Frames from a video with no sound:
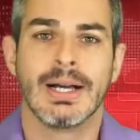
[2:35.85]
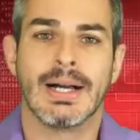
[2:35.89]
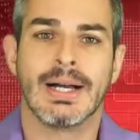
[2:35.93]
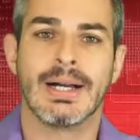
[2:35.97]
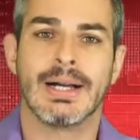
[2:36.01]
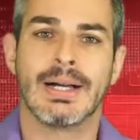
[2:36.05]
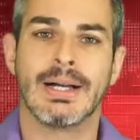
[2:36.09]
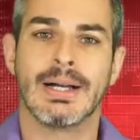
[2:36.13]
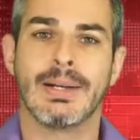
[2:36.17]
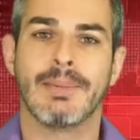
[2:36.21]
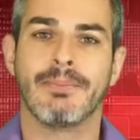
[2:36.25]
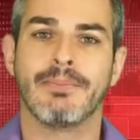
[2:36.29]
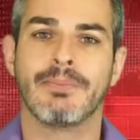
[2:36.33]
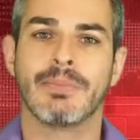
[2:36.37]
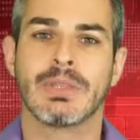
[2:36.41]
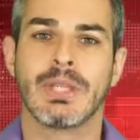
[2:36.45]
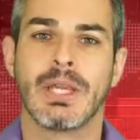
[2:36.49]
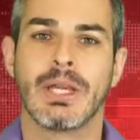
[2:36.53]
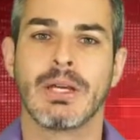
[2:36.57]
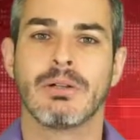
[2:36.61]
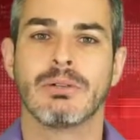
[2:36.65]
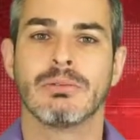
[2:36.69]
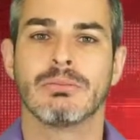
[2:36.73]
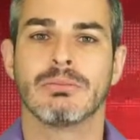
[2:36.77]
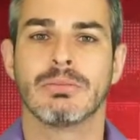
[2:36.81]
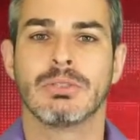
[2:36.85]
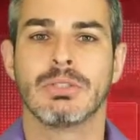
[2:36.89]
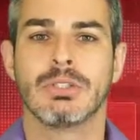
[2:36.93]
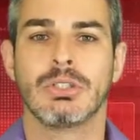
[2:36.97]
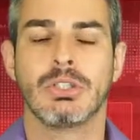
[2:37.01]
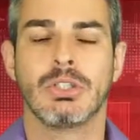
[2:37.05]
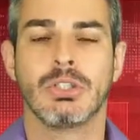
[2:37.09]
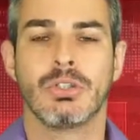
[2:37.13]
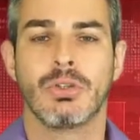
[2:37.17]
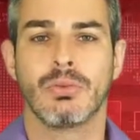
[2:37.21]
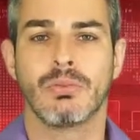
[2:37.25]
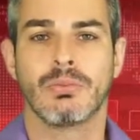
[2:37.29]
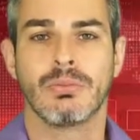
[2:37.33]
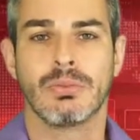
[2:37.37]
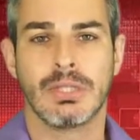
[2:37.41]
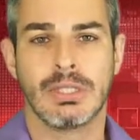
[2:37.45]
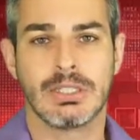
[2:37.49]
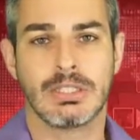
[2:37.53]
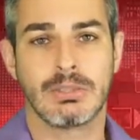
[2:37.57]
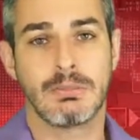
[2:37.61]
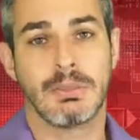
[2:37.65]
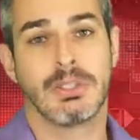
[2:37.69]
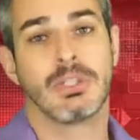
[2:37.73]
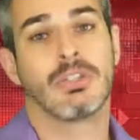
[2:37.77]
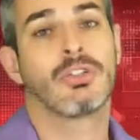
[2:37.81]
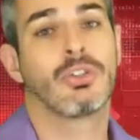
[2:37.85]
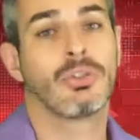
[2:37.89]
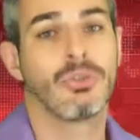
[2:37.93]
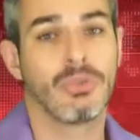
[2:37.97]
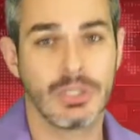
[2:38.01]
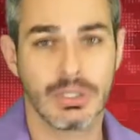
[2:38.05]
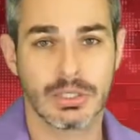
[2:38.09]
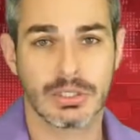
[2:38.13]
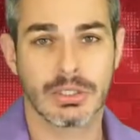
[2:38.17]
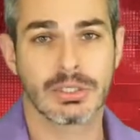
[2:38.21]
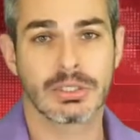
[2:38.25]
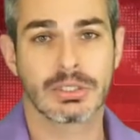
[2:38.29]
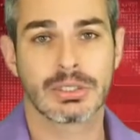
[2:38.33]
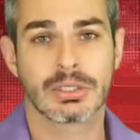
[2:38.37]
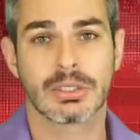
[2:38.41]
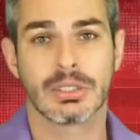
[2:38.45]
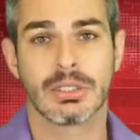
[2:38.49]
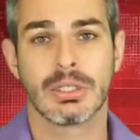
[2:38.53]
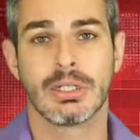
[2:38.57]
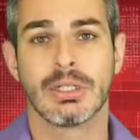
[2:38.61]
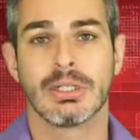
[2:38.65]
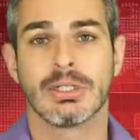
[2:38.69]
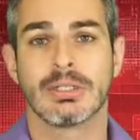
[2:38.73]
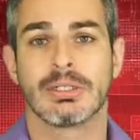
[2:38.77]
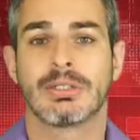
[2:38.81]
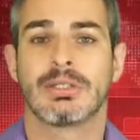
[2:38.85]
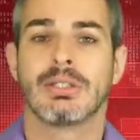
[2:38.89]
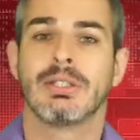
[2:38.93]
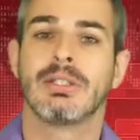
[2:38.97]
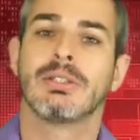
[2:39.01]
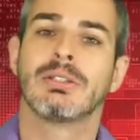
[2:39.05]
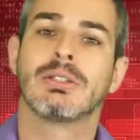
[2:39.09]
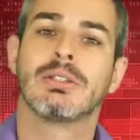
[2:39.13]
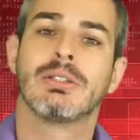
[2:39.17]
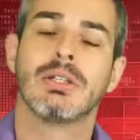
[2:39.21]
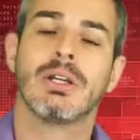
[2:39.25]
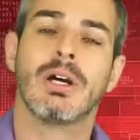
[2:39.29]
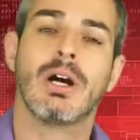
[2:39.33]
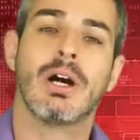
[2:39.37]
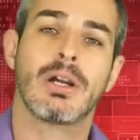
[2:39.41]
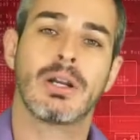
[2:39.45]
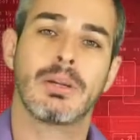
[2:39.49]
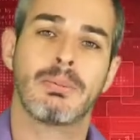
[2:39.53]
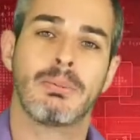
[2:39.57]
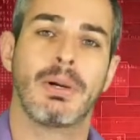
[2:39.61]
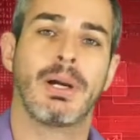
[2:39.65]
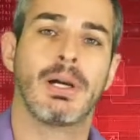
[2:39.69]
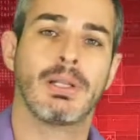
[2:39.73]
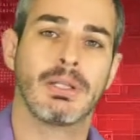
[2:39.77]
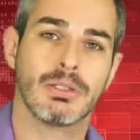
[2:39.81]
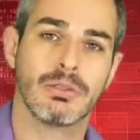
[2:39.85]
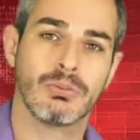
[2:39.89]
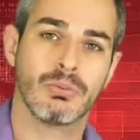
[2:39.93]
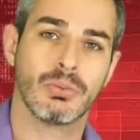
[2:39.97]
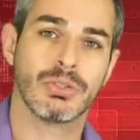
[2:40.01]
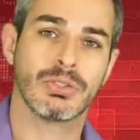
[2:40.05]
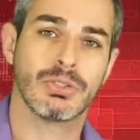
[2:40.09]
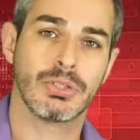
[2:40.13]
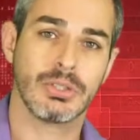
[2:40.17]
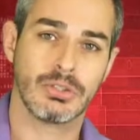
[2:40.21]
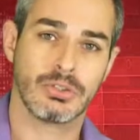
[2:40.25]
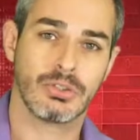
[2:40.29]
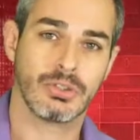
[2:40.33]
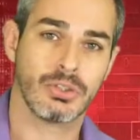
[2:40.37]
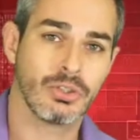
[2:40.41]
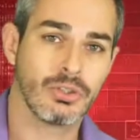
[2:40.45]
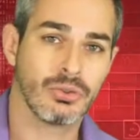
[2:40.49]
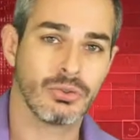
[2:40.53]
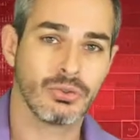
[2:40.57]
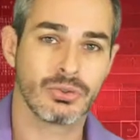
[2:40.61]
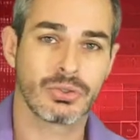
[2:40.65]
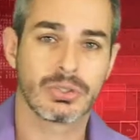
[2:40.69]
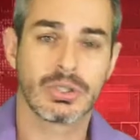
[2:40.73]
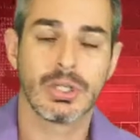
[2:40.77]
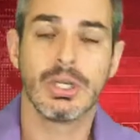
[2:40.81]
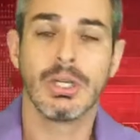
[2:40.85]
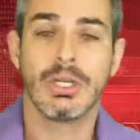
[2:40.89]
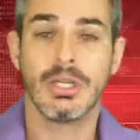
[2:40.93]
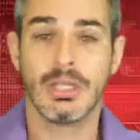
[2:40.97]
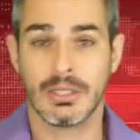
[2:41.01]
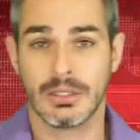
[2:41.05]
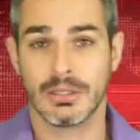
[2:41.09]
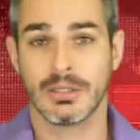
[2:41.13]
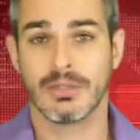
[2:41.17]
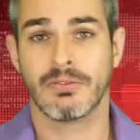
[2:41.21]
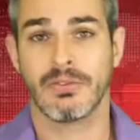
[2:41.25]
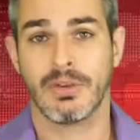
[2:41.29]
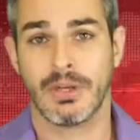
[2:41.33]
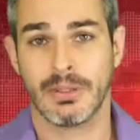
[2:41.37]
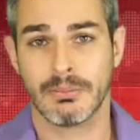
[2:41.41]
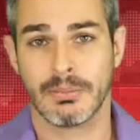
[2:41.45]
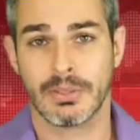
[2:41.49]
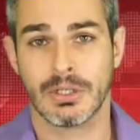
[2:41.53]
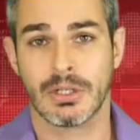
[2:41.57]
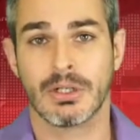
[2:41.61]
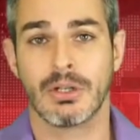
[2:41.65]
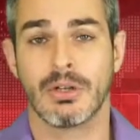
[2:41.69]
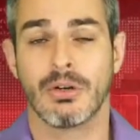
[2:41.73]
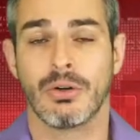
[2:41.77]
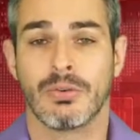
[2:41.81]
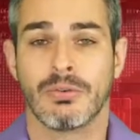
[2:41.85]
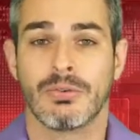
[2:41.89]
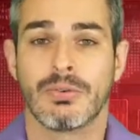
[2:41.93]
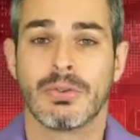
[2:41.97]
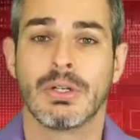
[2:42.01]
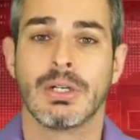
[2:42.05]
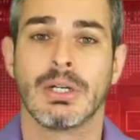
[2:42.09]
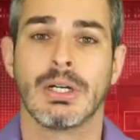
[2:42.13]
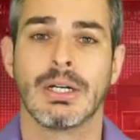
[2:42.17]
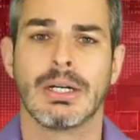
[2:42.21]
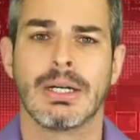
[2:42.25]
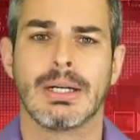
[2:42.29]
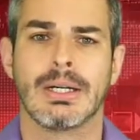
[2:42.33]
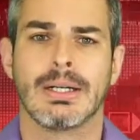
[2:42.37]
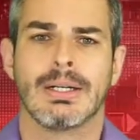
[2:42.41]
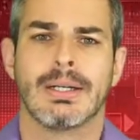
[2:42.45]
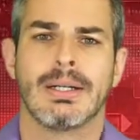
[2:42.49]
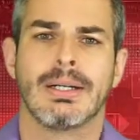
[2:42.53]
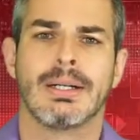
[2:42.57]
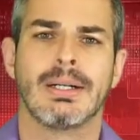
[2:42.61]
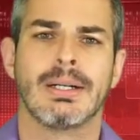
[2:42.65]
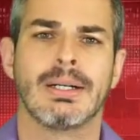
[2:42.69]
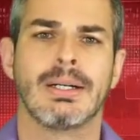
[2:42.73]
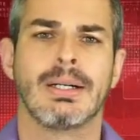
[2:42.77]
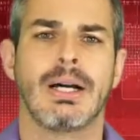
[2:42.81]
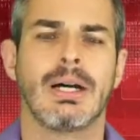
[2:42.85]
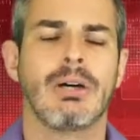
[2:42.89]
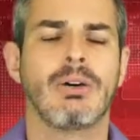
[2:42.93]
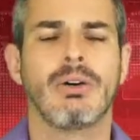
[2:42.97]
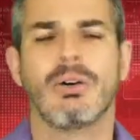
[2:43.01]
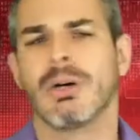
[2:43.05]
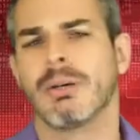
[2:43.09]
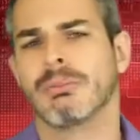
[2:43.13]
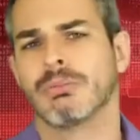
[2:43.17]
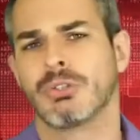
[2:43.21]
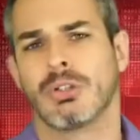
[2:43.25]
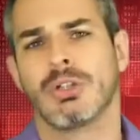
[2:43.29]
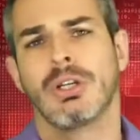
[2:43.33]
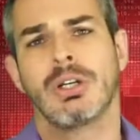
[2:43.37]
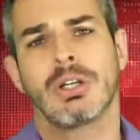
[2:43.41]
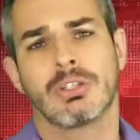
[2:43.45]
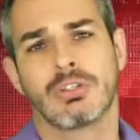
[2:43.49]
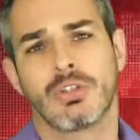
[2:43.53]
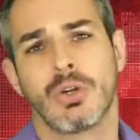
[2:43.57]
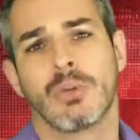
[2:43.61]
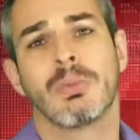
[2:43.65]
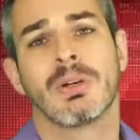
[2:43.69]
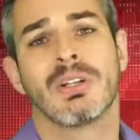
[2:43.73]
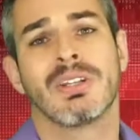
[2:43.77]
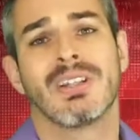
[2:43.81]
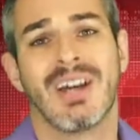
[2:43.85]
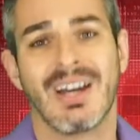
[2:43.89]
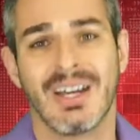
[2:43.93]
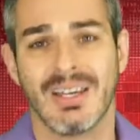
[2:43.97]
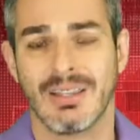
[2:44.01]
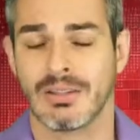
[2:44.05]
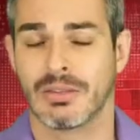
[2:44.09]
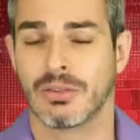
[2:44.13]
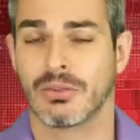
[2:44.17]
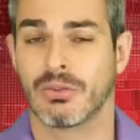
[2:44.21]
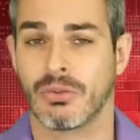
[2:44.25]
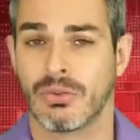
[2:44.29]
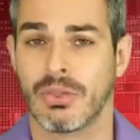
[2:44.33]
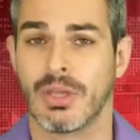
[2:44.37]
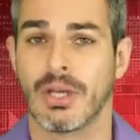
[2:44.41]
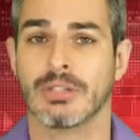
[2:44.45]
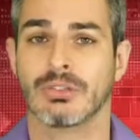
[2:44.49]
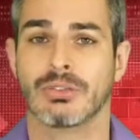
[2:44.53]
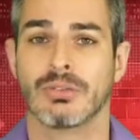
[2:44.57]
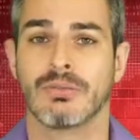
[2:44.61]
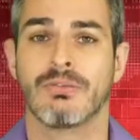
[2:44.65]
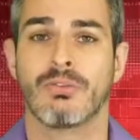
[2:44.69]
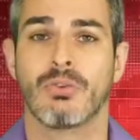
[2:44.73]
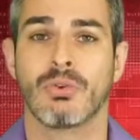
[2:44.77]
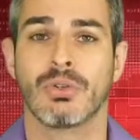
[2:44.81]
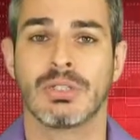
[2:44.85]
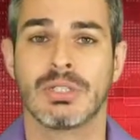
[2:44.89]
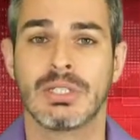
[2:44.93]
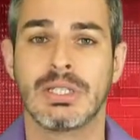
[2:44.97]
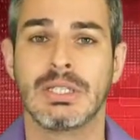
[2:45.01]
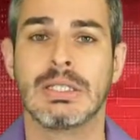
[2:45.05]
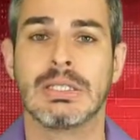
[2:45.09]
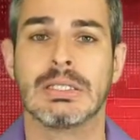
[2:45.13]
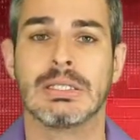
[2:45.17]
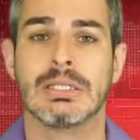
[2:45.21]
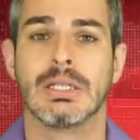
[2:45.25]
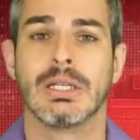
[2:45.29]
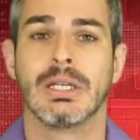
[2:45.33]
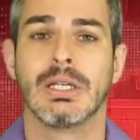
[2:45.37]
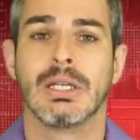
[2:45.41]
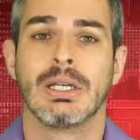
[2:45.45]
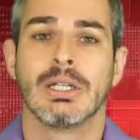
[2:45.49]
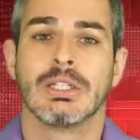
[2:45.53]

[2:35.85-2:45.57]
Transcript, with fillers: Um, now, you know, it's been two years since the autopilot was introduced in November of uh, oh, I'm sorry, October 9th, 2014.